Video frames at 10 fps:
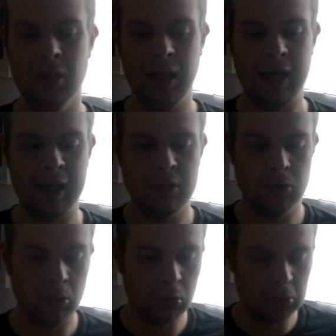
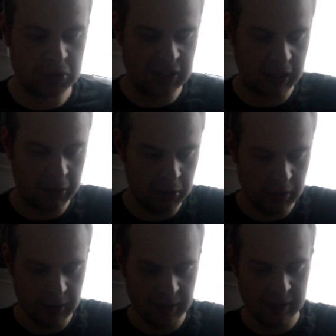And also,
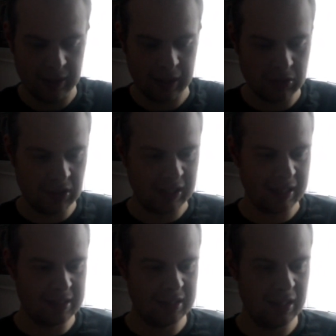as you
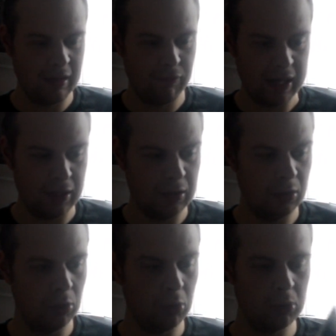can see, they
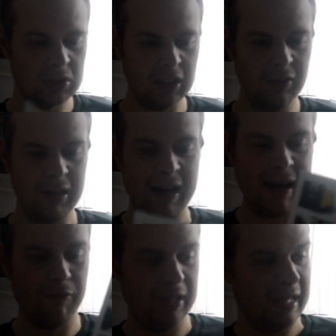also
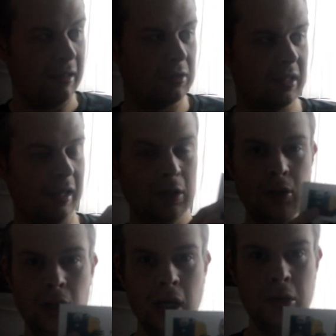have announced like
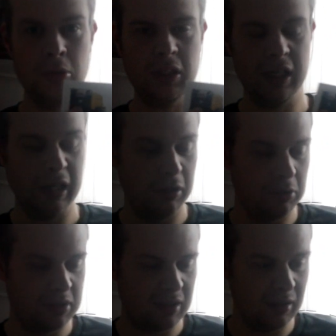
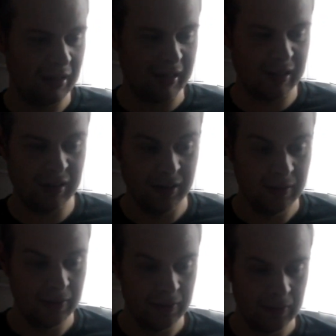locos, like
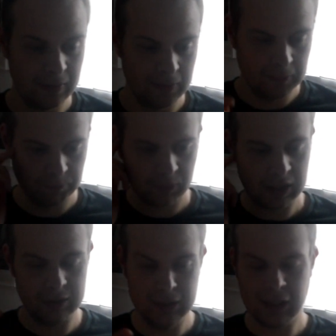
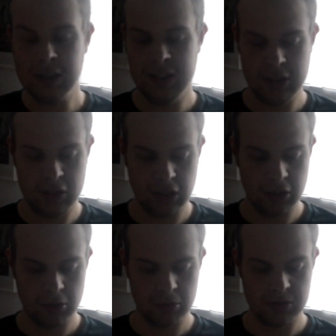
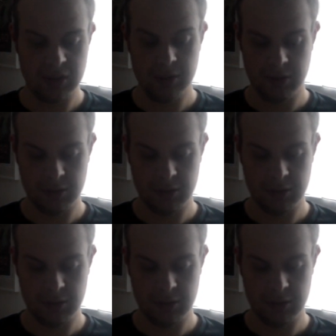92s,